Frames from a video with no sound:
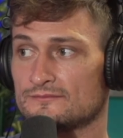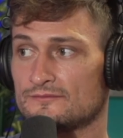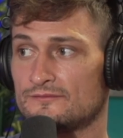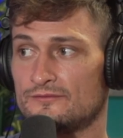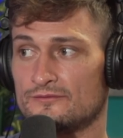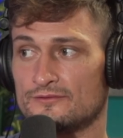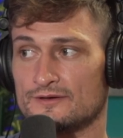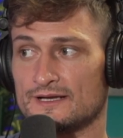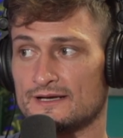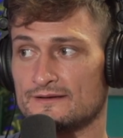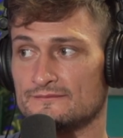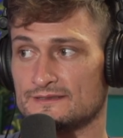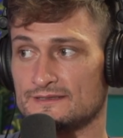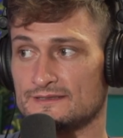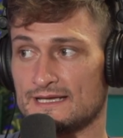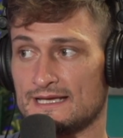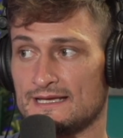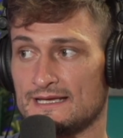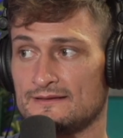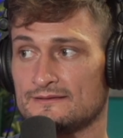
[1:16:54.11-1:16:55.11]
four dives a
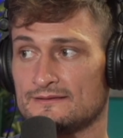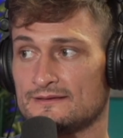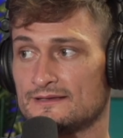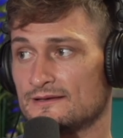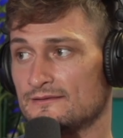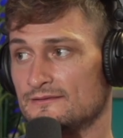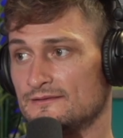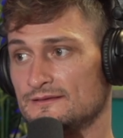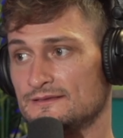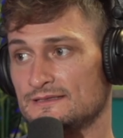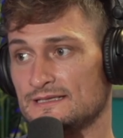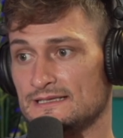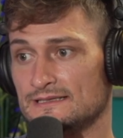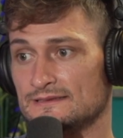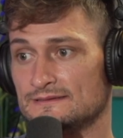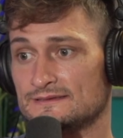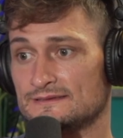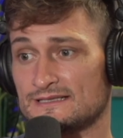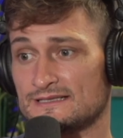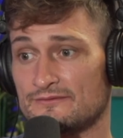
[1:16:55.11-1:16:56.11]
day,
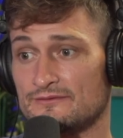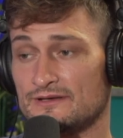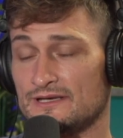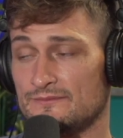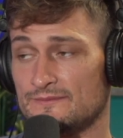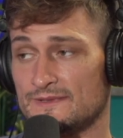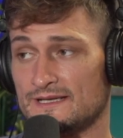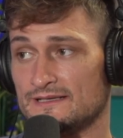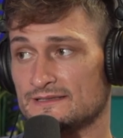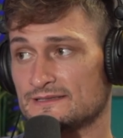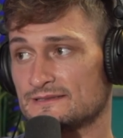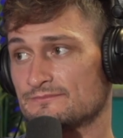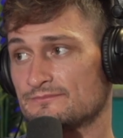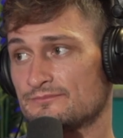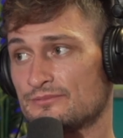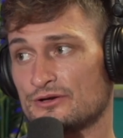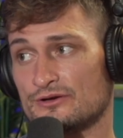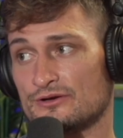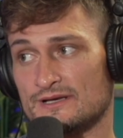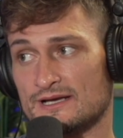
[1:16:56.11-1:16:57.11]
guaranteed seventy minutes
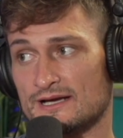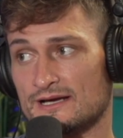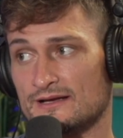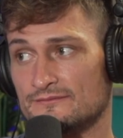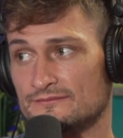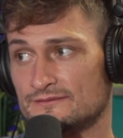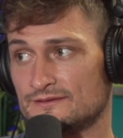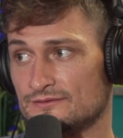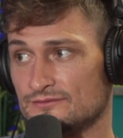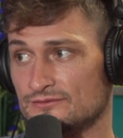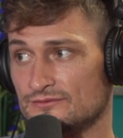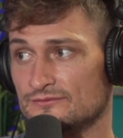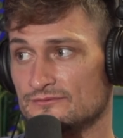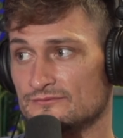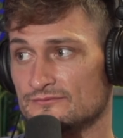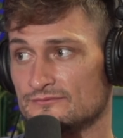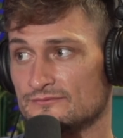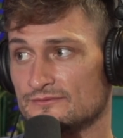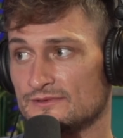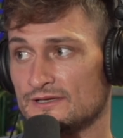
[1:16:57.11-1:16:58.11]
per dive to
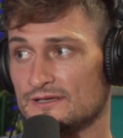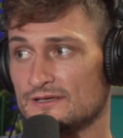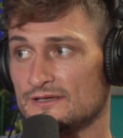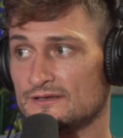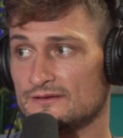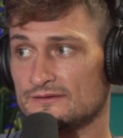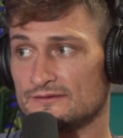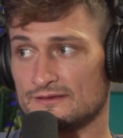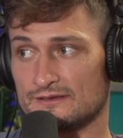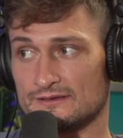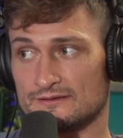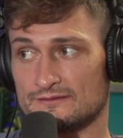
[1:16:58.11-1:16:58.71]
the,